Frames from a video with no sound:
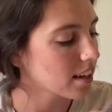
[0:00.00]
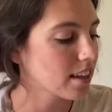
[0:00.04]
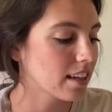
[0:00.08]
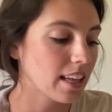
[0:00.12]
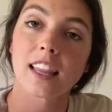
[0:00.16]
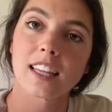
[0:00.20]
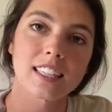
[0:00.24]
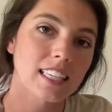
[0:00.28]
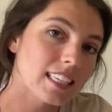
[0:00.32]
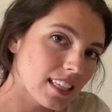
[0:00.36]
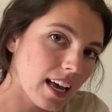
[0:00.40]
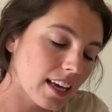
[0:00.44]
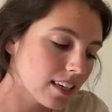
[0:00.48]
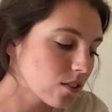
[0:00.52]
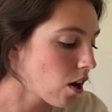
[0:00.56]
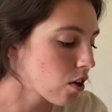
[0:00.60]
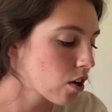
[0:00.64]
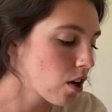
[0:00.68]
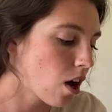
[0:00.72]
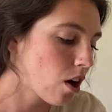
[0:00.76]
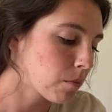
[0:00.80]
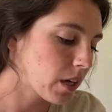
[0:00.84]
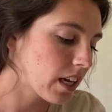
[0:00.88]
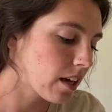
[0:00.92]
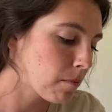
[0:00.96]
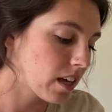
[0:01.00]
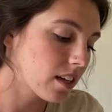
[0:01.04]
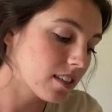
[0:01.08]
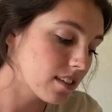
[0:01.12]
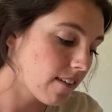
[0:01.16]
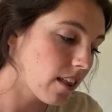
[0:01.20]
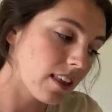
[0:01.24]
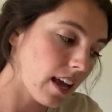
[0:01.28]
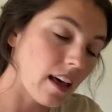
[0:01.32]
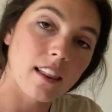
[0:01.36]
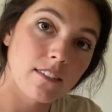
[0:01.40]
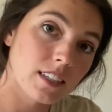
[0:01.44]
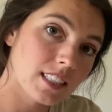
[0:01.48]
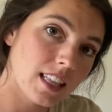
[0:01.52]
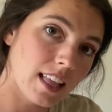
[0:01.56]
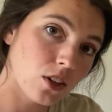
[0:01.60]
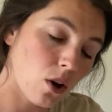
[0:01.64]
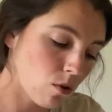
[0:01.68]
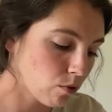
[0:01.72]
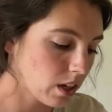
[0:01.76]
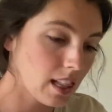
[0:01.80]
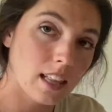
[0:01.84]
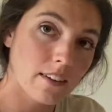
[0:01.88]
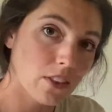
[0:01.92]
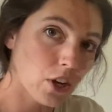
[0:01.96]
role in cleaning our
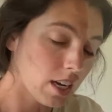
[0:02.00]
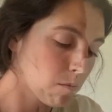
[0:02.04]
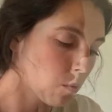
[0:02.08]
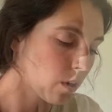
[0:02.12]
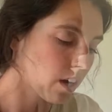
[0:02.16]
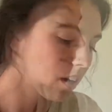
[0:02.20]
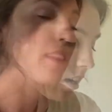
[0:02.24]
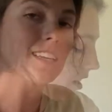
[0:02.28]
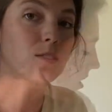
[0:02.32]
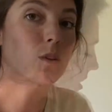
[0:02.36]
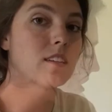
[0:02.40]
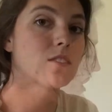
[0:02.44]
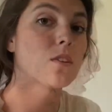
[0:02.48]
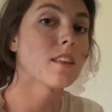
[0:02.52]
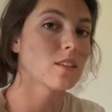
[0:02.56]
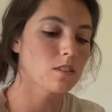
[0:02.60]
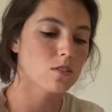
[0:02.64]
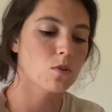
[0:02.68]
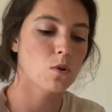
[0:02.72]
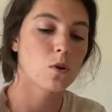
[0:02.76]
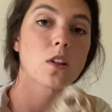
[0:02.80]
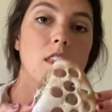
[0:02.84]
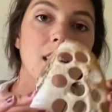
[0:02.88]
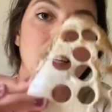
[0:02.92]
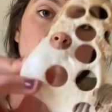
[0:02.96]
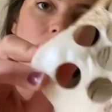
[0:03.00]
waterways. The MIC